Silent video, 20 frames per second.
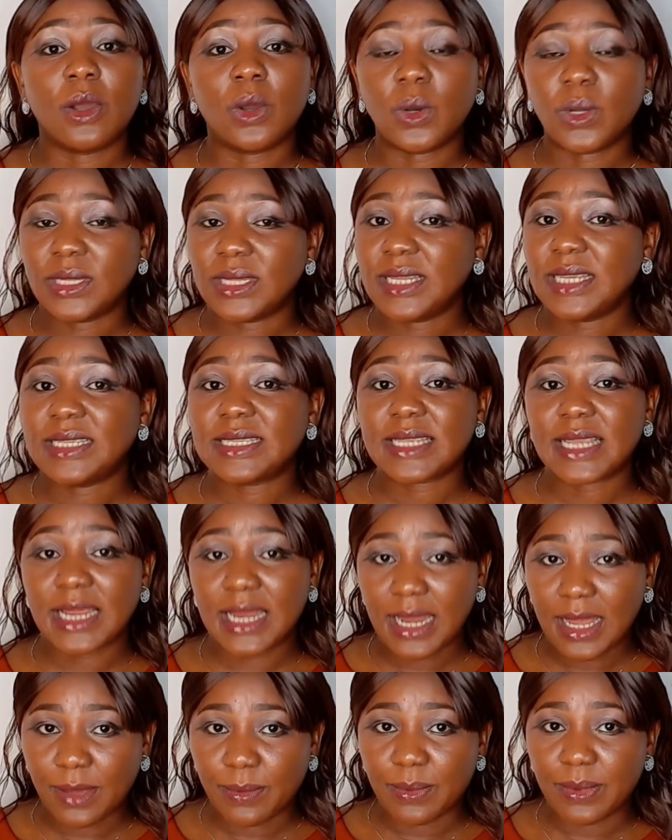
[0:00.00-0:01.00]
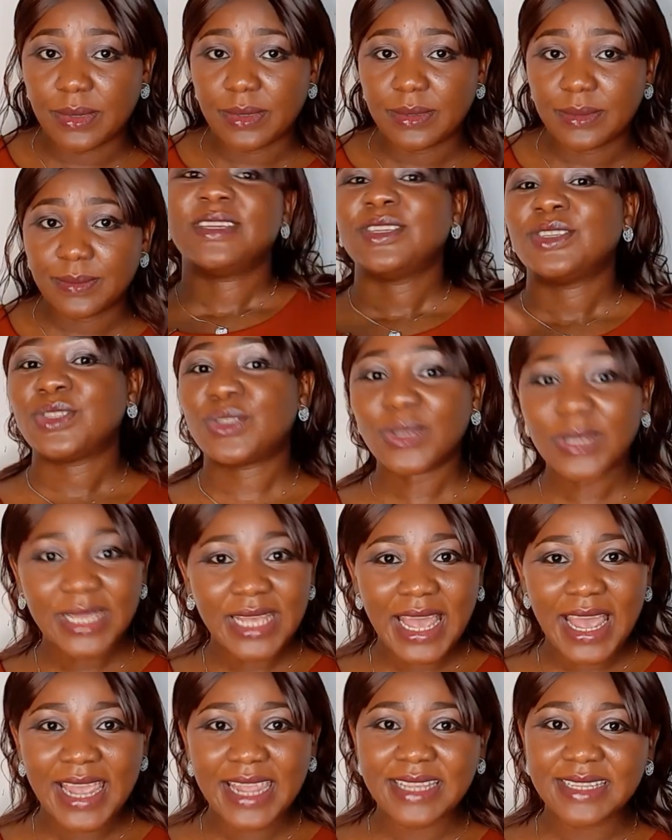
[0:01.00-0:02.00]
on the scalp. So
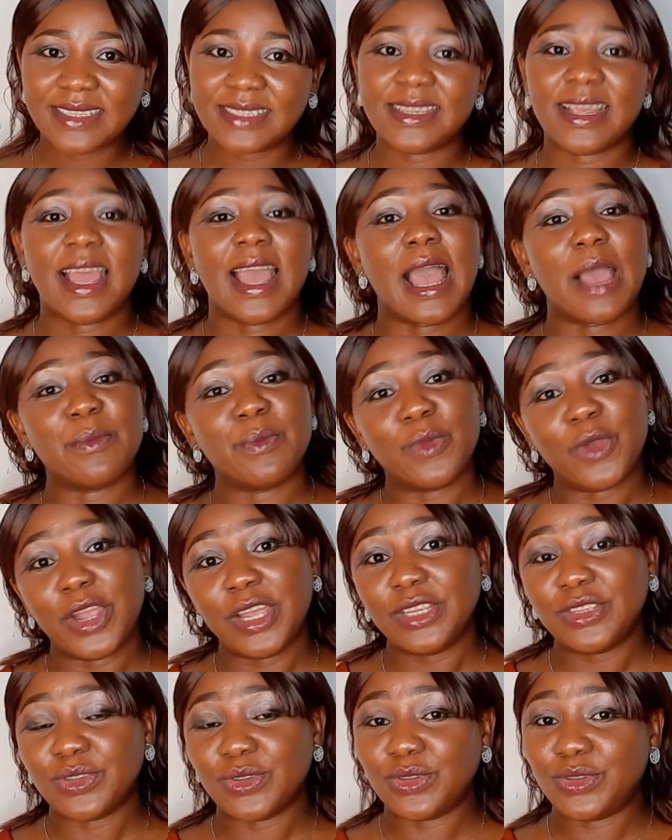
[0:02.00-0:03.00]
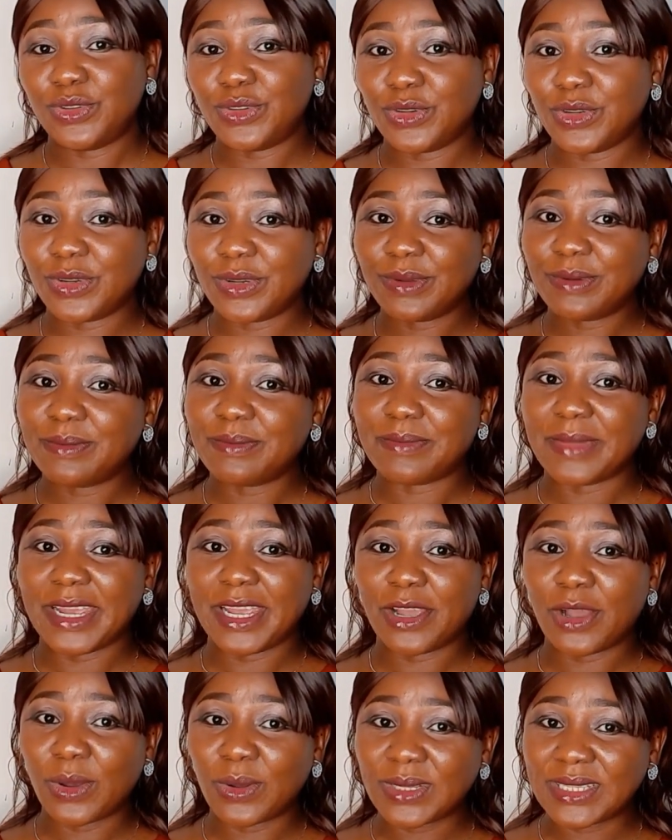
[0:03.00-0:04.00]
guys, I'm going to draw my
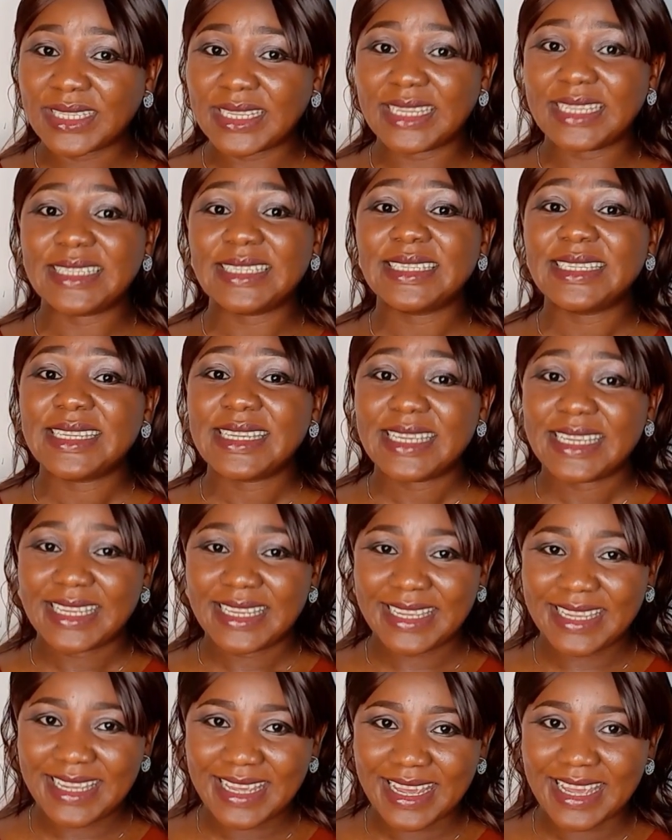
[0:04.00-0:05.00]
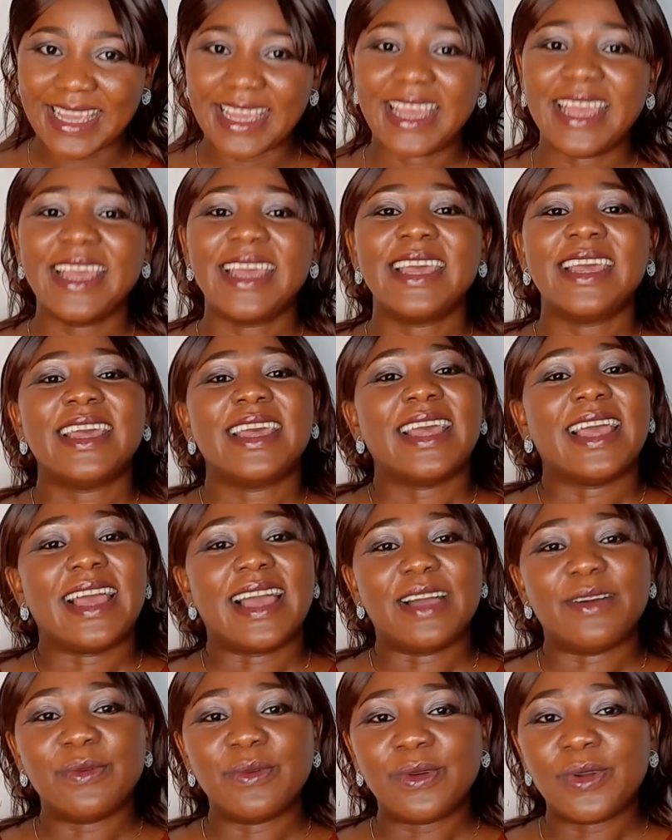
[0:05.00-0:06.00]
curtain here.
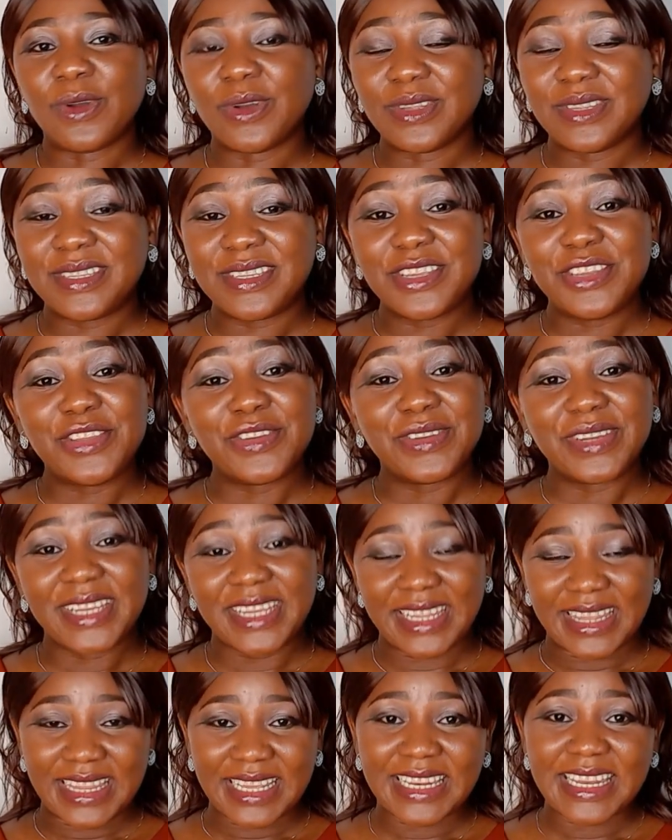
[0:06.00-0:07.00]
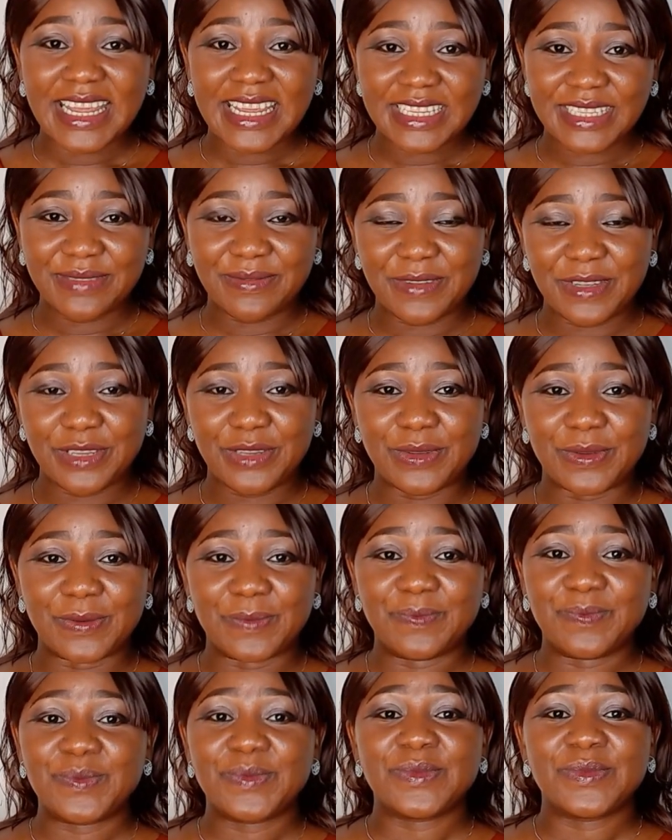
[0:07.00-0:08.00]
I will continue in the next video.
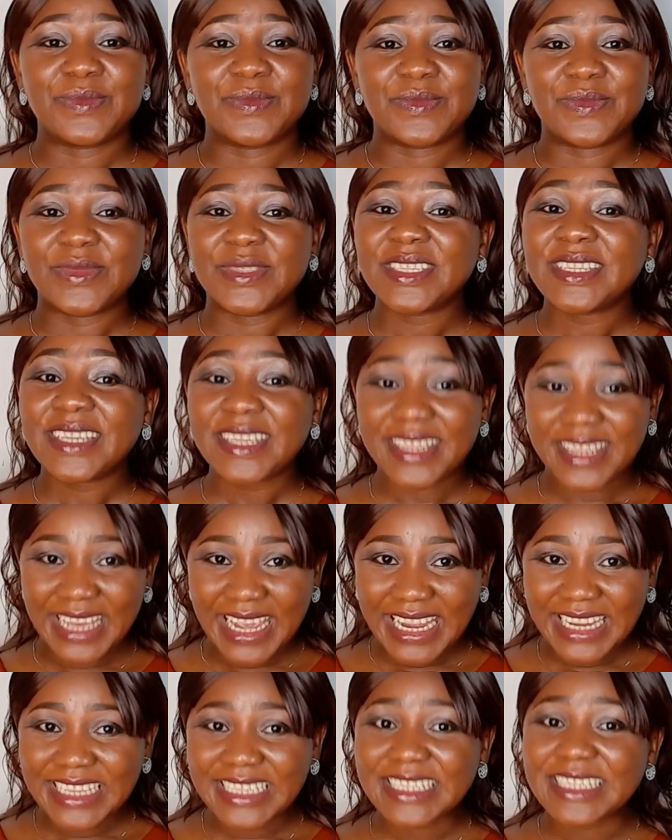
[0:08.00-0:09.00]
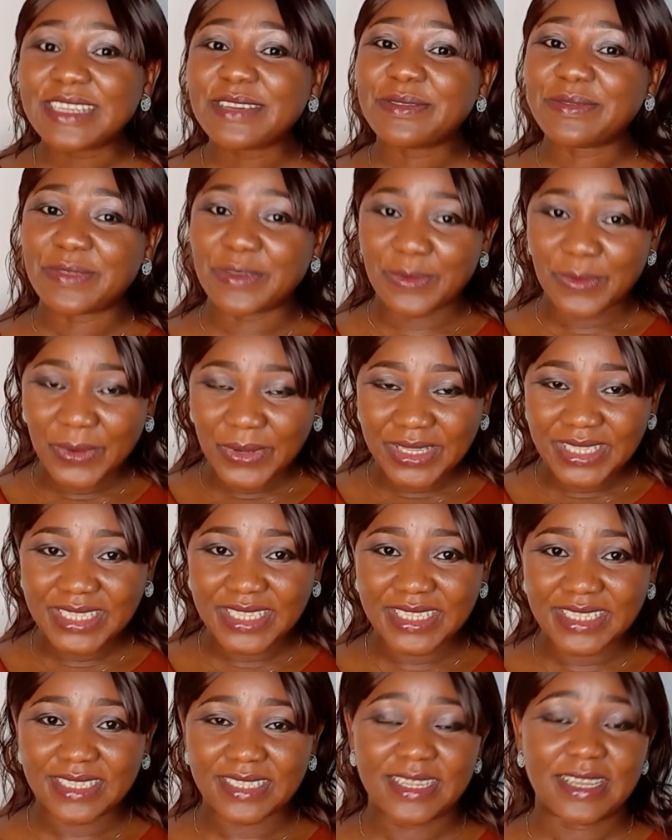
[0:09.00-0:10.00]
Thanks for
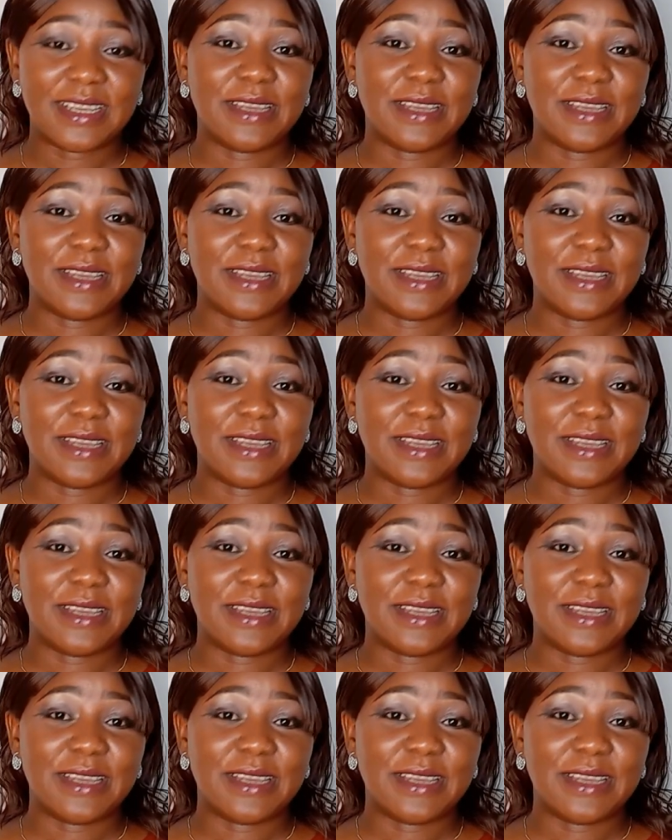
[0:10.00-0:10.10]
watching.